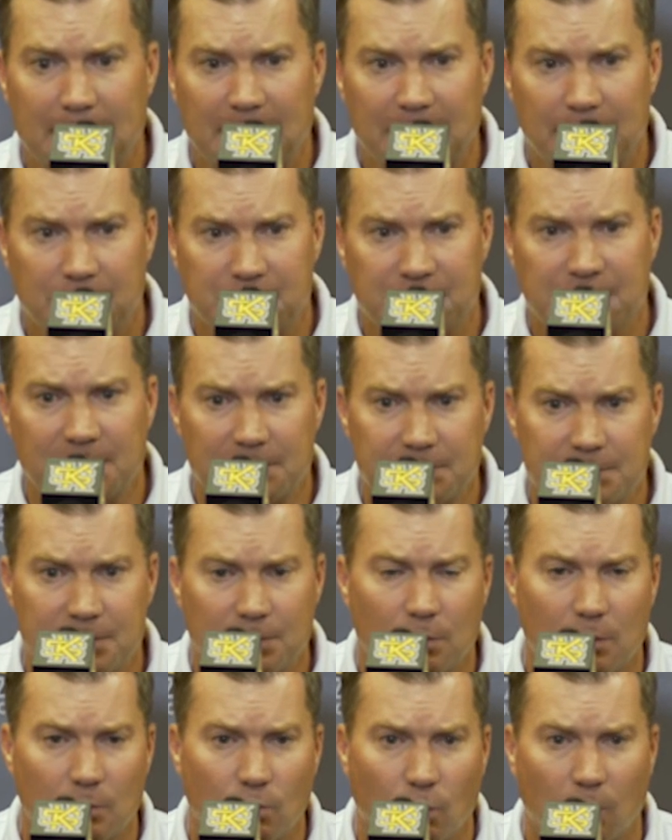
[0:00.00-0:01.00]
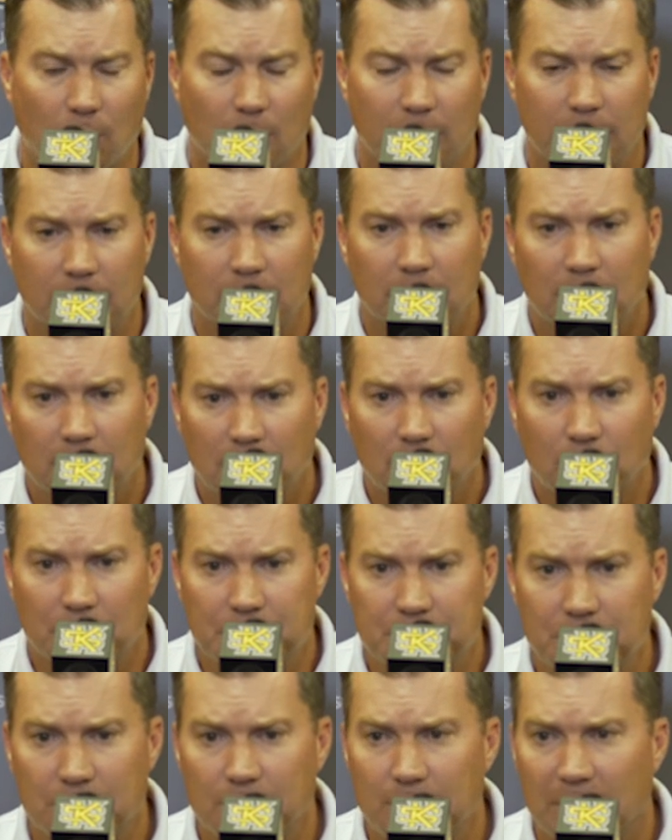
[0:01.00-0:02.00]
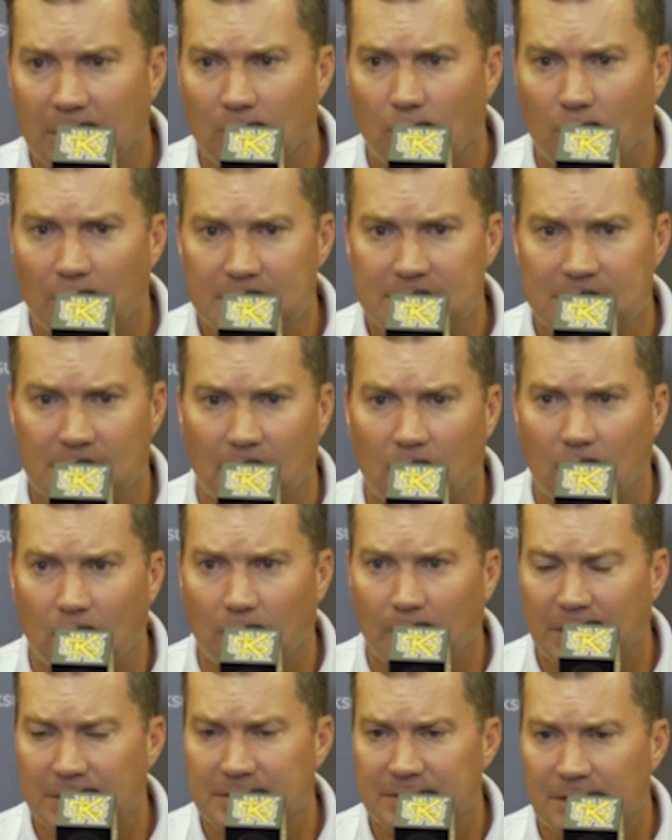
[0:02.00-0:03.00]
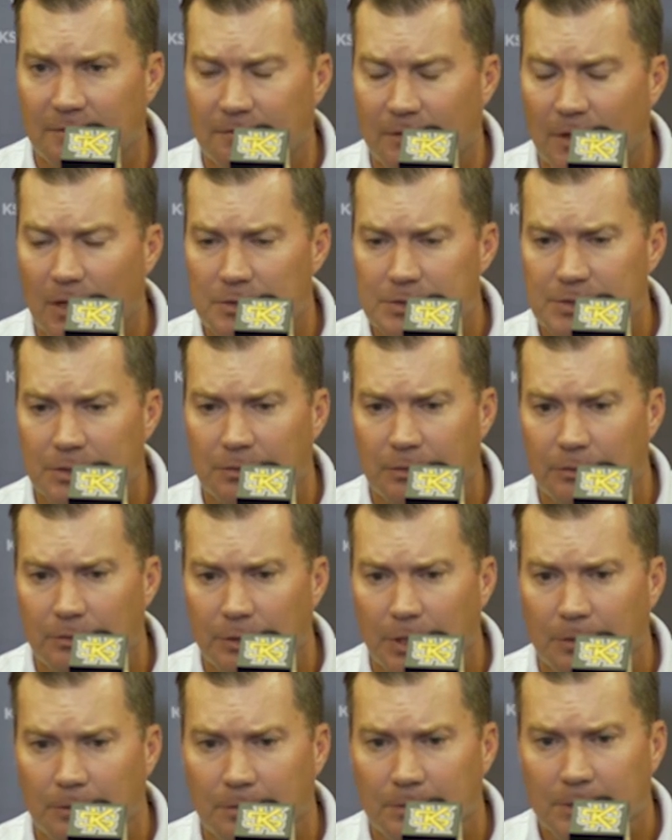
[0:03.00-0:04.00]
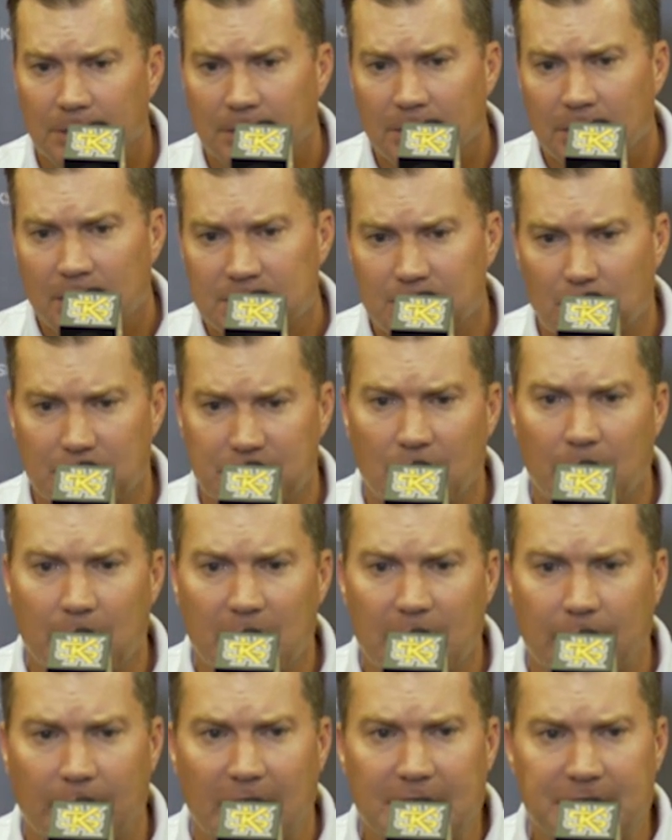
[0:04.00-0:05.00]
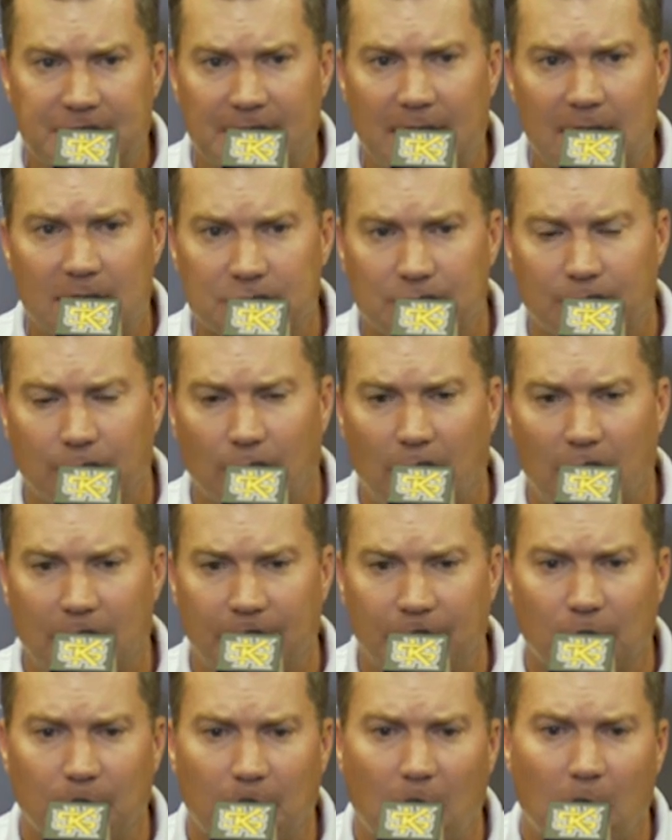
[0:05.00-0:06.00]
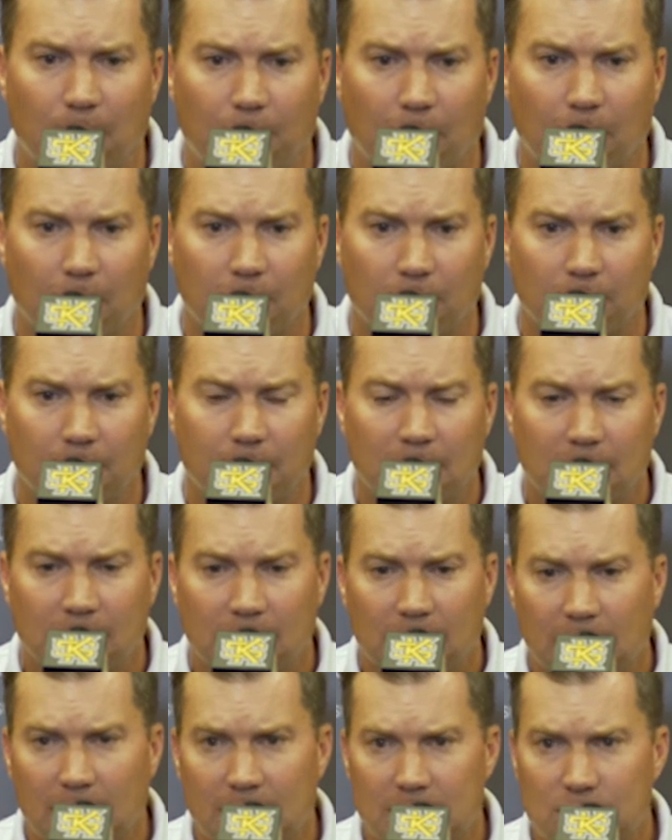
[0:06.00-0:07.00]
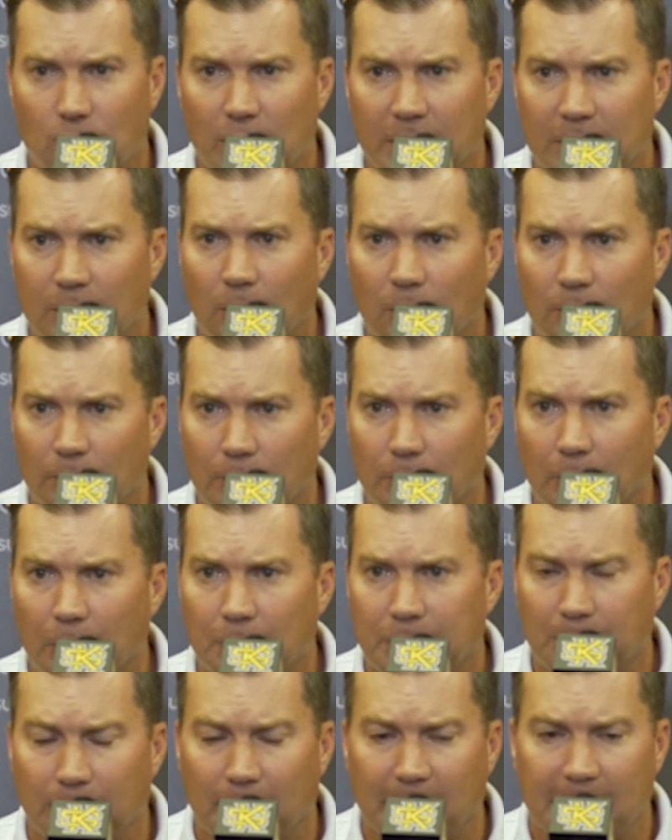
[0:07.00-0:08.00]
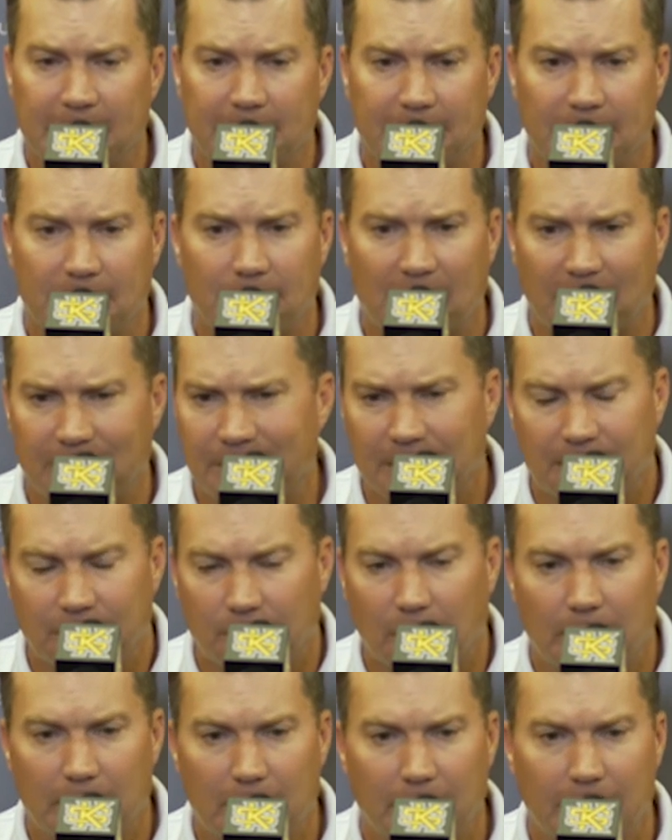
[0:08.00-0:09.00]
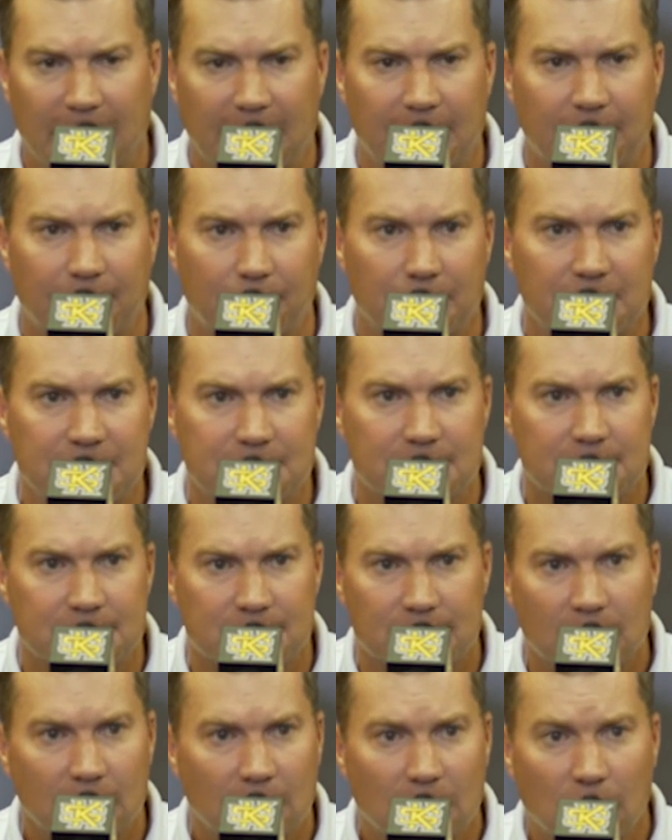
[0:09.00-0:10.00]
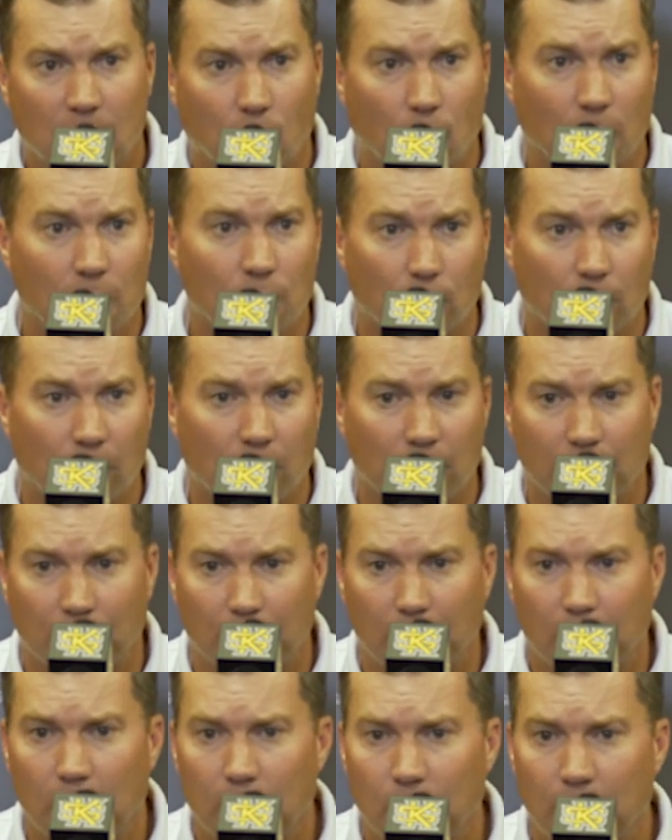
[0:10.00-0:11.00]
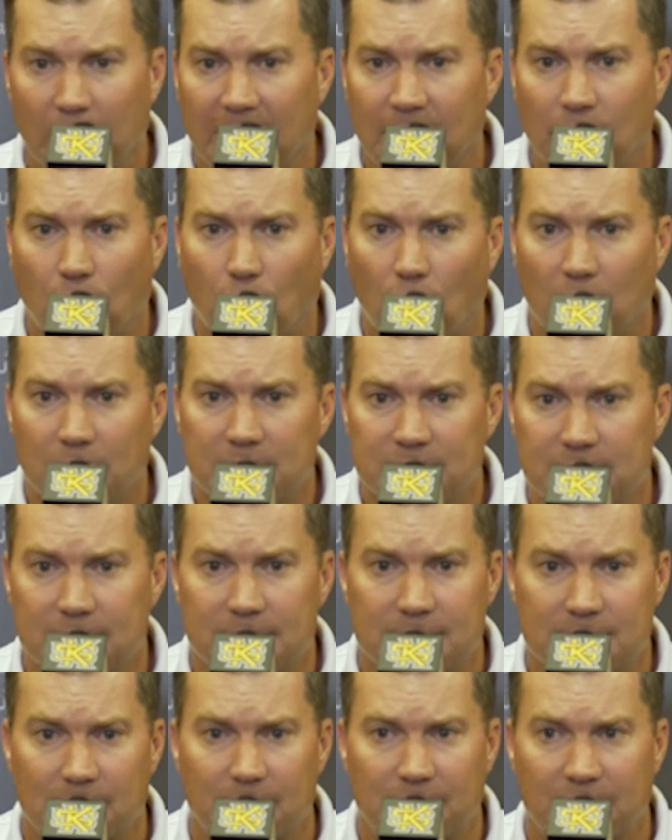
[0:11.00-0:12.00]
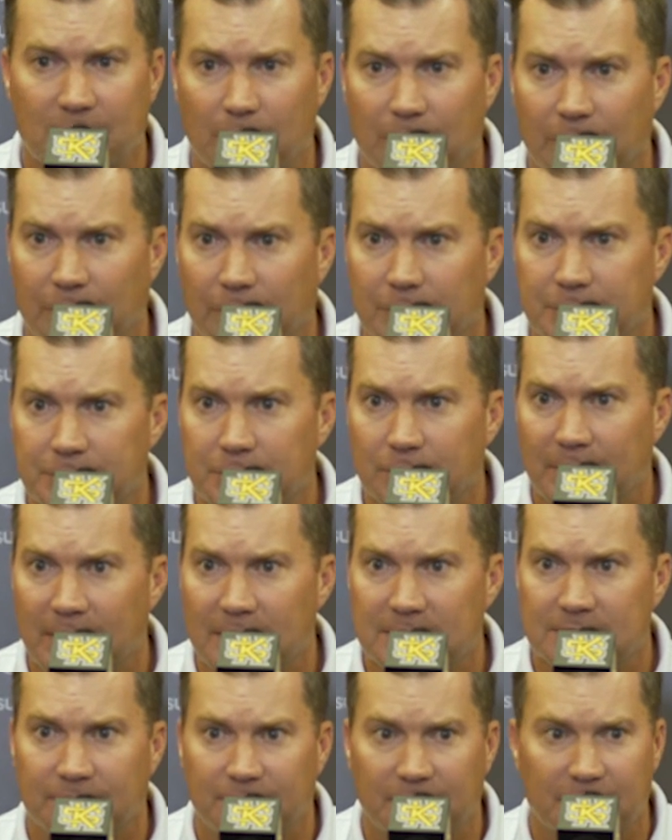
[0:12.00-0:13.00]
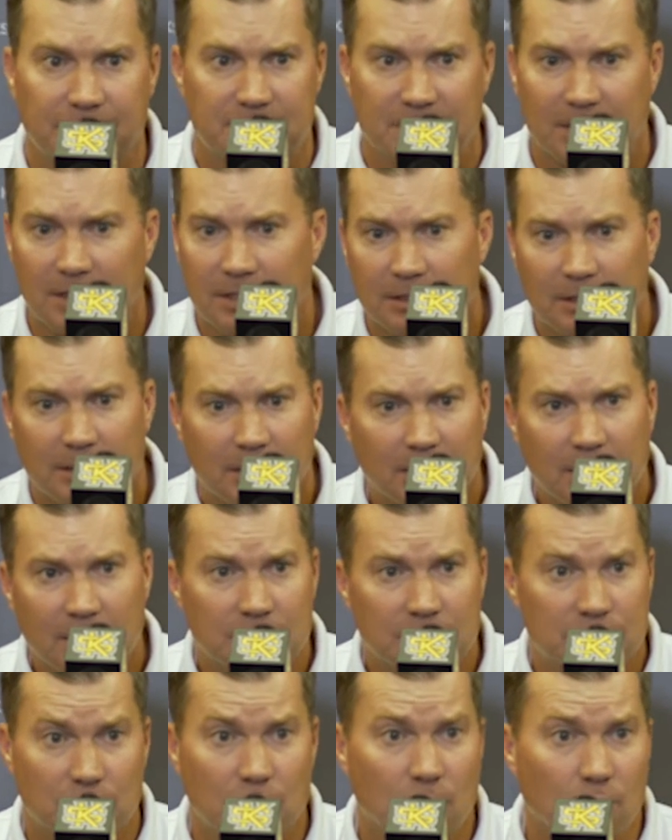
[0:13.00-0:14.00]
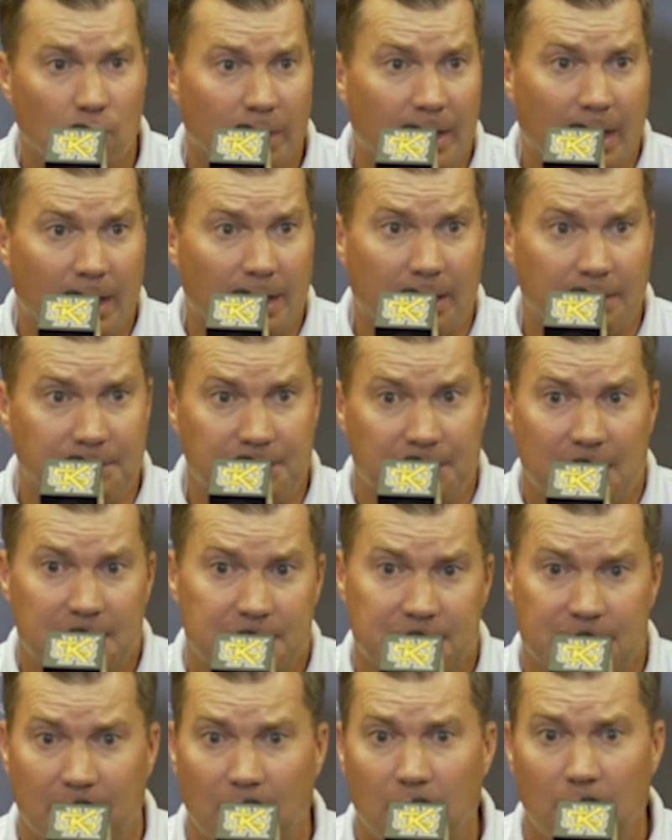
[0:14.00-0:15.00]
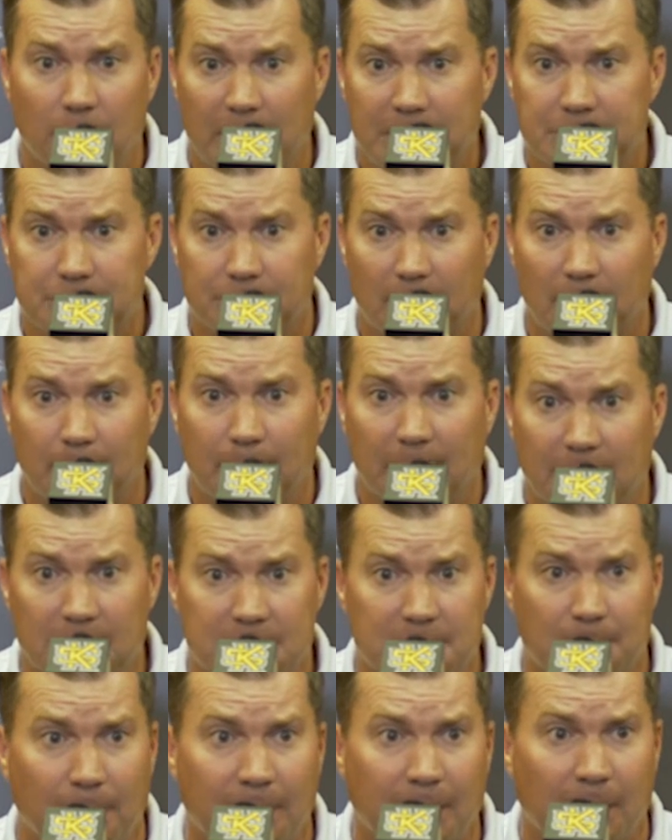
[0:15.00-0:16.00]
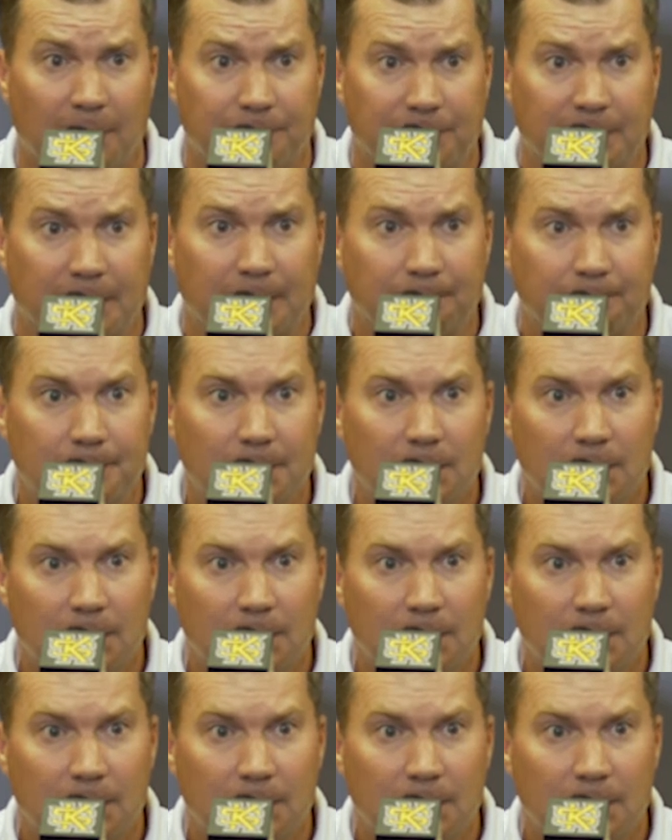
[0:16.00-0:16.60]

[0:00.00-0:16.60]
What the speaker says: and they're sitting 2-1 with 2 big wins at home and a tough loss on the road. So it's going to be a great challenge for our football program as we go on the road to play them, I think for a myriad of reasons. 1, we're on the road. We haven't won since September 3rd, 2015. 2, we got a chance to go measure up against a playoff team.